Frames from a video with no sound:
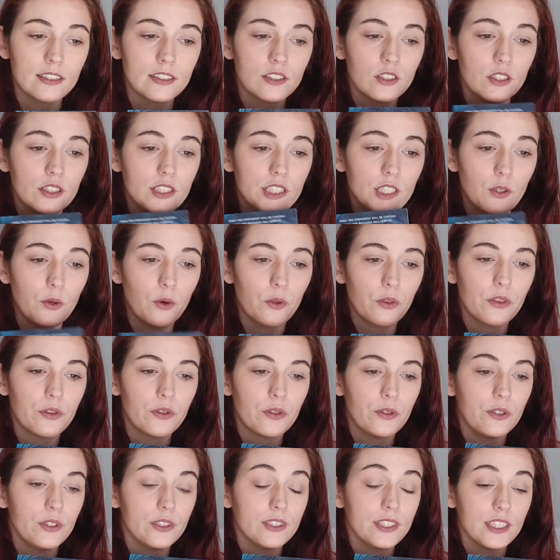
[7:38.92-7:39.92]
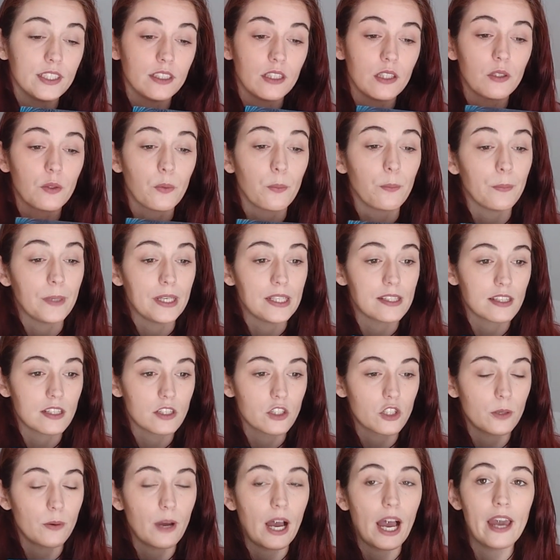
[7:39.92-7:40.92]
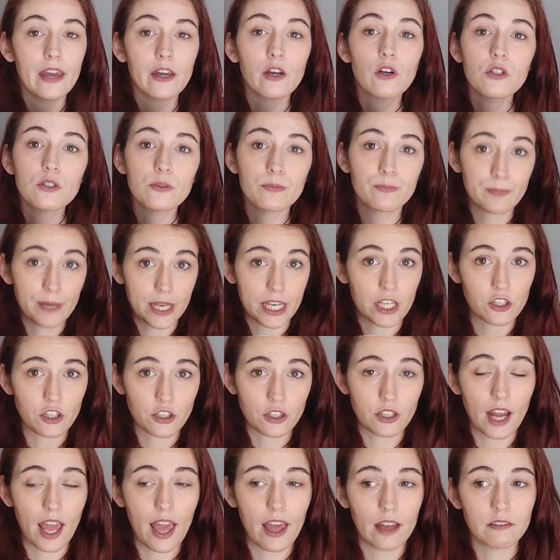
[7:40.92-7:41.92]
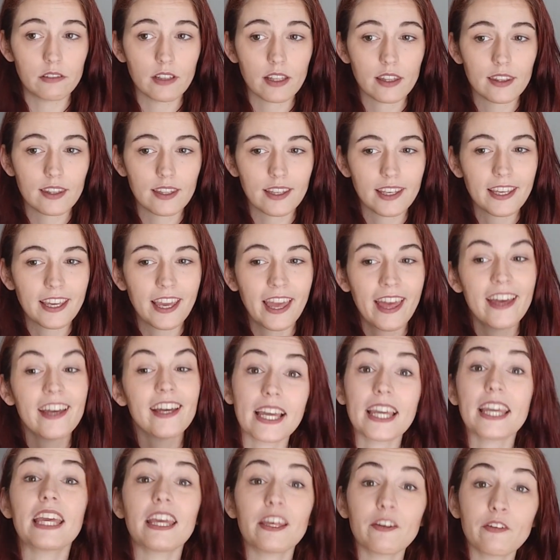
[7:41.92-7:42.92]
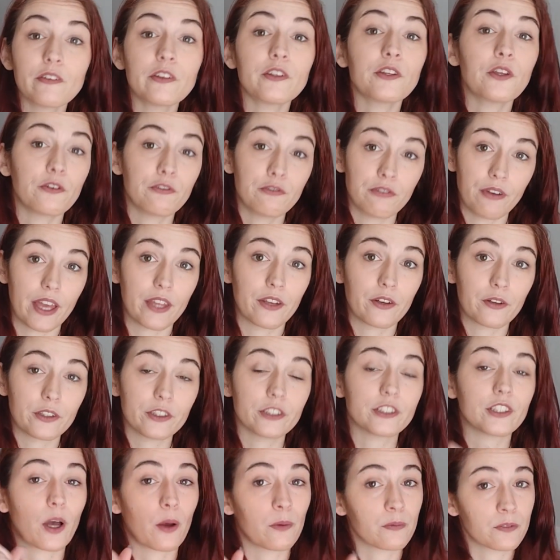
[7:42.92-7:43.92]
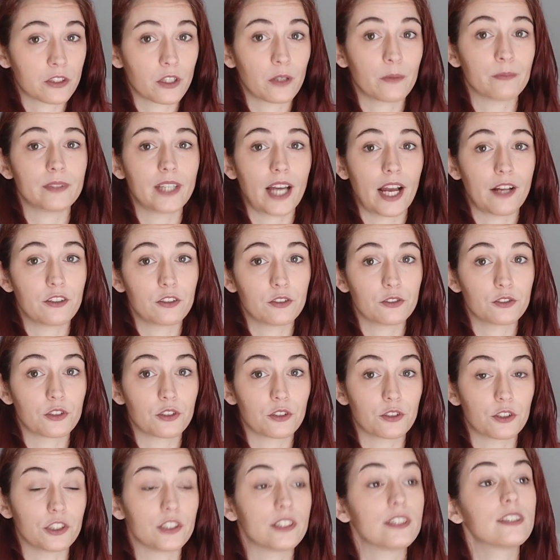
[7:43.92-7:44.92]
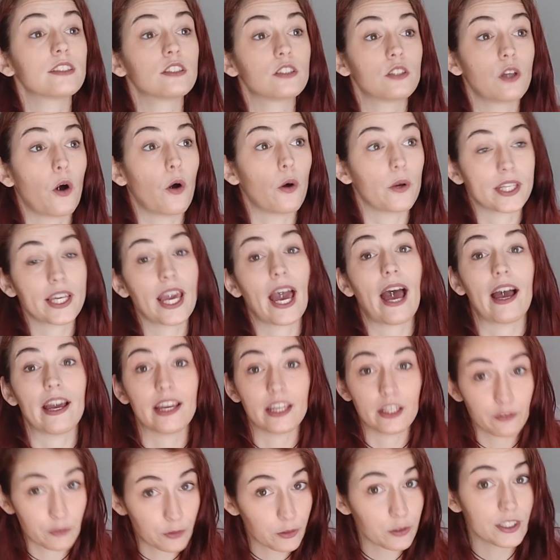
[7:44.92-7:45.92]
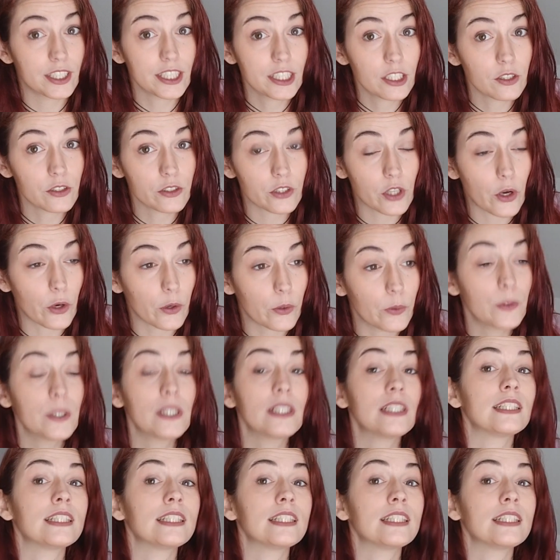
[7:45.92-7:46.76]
so the author did an amazing job. I could picture everything, even the feathers on some dinosaurs. So yeah, if you didn't know,